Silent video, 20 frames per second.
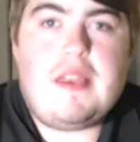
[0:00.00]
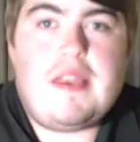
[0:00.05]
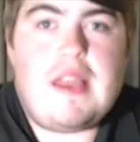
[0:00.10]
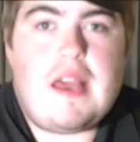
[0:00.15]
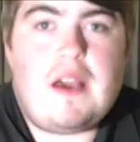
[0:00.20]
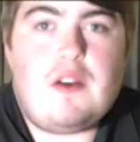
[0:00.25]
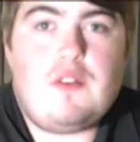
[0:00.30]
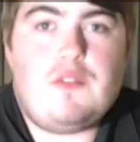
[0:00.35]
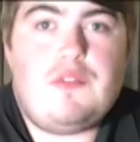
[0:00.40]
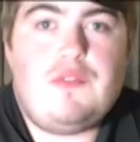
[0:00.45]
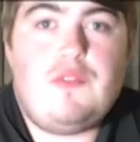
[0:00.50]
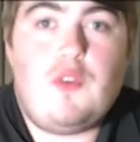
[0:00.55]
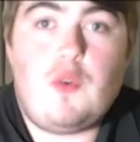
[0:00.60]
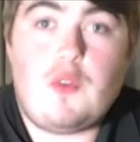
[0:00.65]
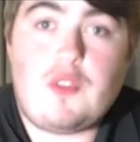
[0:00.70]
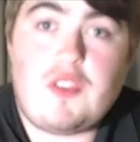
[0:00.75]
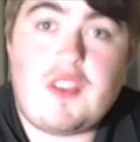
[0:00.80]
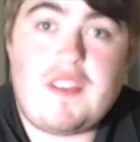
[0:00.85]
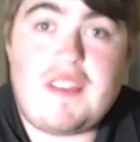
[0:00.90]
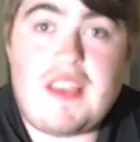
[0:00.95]
Now
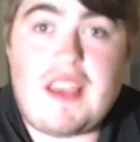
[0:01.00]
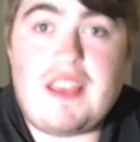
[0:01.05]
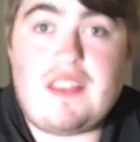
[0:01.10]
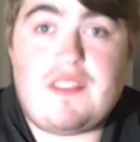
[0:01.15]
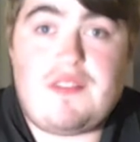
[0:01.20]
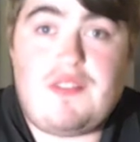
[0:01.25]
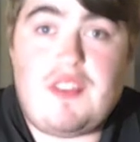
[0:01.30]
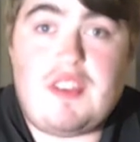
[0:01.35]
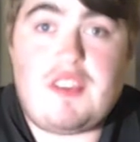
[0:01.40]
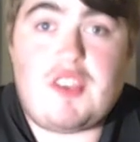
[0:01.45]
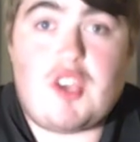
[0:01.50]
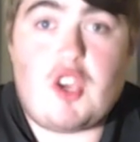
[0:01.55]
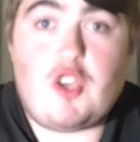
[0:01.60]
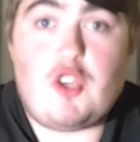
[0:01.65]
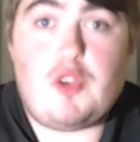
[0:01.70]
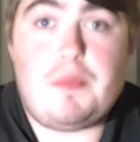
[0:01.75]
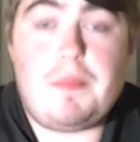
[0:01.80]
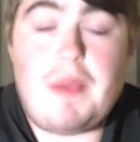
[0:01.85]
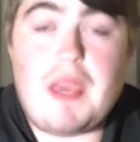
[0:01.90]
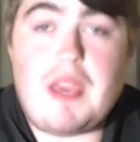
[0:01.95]
for today's video
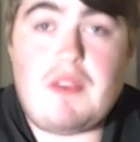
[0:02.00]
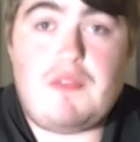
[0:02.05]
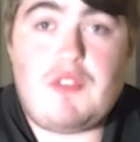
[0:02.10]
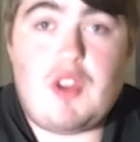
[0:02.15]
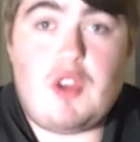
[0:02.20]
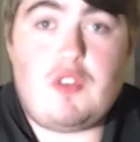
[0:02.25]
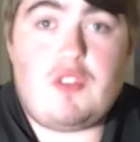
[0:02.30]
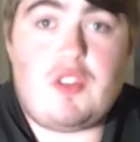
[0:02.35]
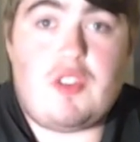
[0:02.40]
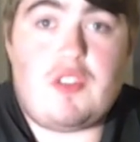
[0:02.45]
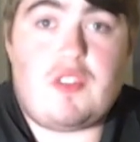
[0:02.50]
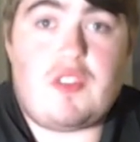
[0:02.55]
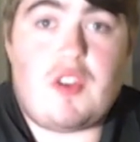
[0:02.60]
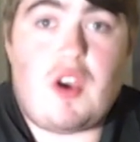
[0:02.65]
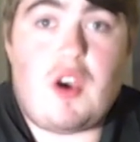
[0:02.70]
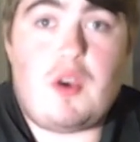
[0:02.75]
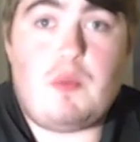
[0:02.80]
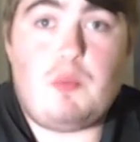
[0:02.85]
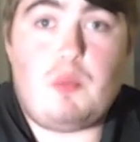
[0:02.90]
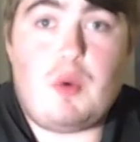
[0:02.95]
you may have
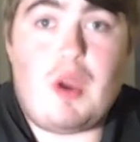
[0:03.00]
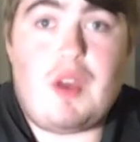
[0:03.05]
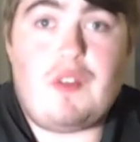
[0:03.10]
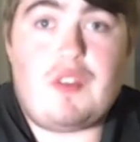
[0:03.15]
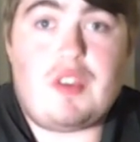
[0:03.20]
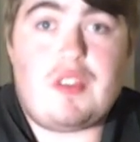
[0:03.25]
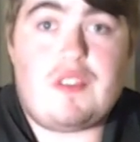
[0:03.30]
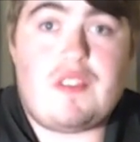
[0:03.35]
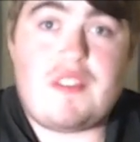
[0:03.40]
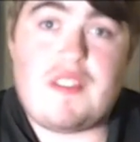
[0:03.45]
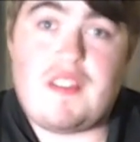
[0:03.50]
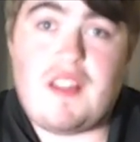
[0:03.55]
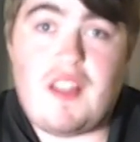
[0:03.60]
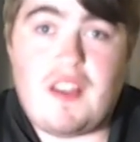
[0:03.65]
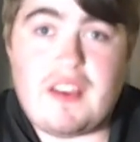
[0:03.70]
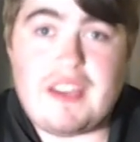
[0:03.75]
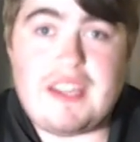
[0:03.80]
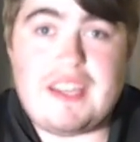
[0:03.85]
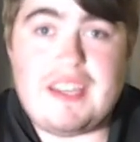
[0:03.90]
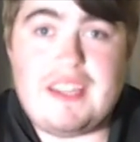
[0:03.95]
noticed I'm wearing
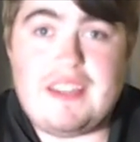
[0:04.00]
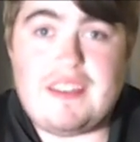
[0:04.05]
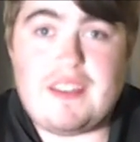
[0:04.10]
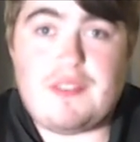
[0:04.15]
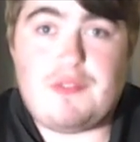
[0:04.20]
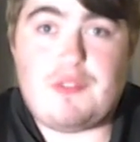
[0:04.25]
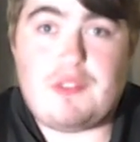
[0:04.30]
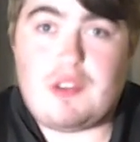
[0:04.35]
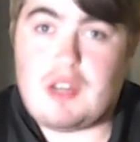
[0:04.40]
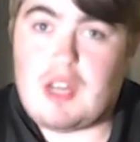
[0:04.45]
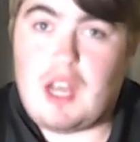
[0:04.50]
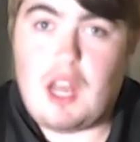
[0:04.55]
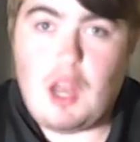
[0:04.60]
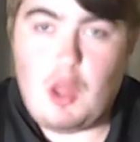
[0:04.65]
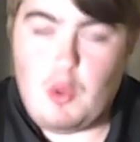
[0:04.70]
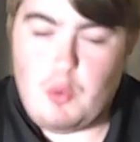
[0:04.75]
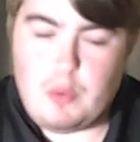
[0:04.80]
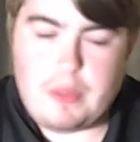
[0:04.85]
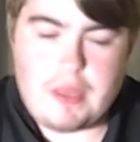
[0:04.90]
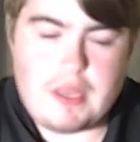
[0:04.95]
slightly different
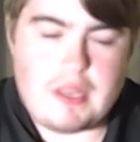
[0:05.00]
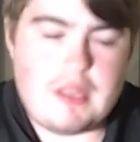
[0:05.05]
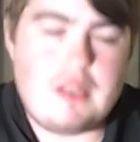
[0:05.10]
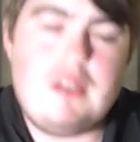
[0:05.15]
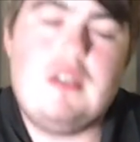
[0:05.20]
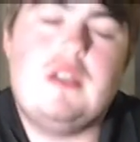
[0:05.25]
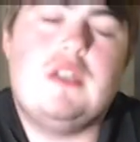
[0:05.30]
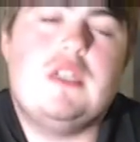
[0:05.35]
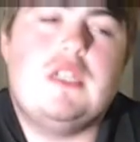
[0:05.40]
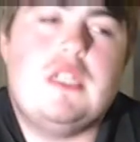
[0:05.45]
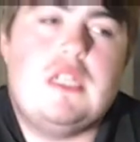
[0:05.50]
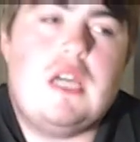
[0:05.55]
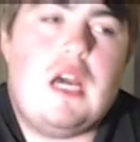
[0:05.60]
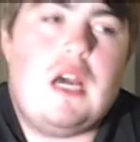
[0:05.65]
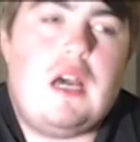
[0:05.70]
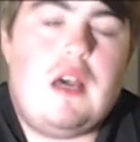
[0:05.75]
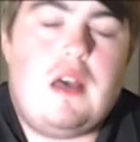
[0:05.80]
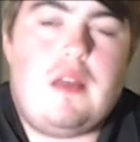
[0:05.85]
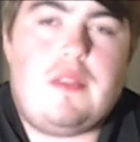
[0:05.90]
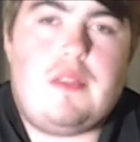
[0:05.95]
clothing
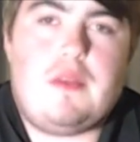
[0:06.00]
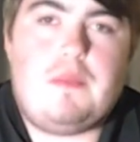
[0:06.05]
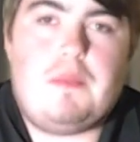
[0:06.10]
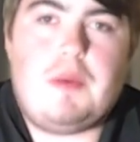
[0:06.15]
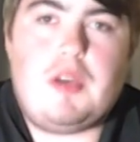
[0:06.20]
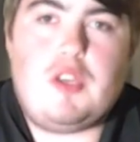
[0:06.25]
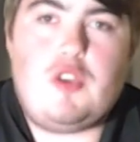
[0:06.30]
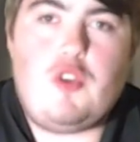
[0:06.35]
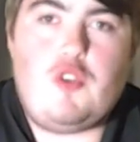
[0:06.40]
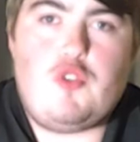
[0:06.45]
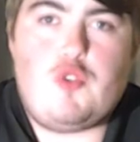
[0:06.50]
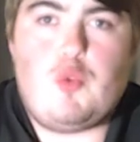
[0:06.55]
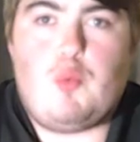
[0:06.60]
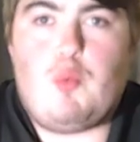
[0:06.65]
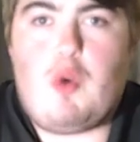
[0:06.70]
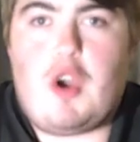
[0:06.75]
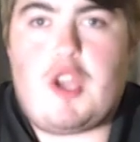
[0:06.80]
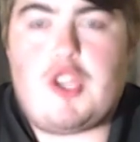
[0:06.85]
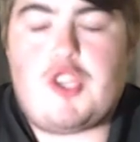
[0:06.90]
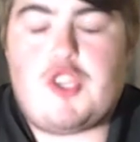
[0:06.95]
uh, than my
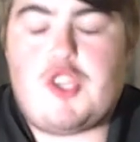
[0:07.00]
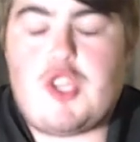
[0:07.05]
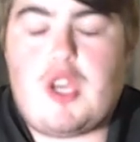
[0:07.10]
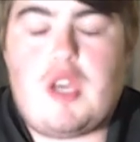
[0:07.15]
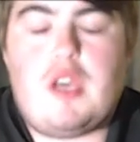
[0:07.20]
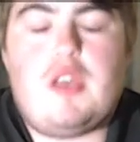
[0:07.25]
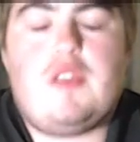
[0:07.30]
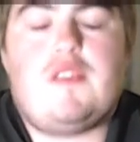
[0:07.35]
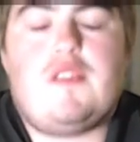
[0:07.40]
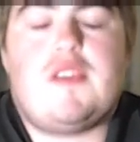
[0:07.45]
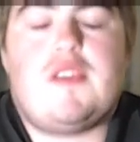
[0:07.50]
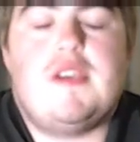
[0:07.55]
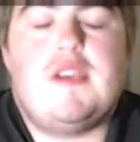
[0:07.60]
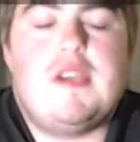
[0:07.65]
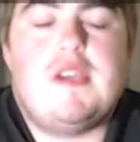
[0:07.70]
usual white shirt.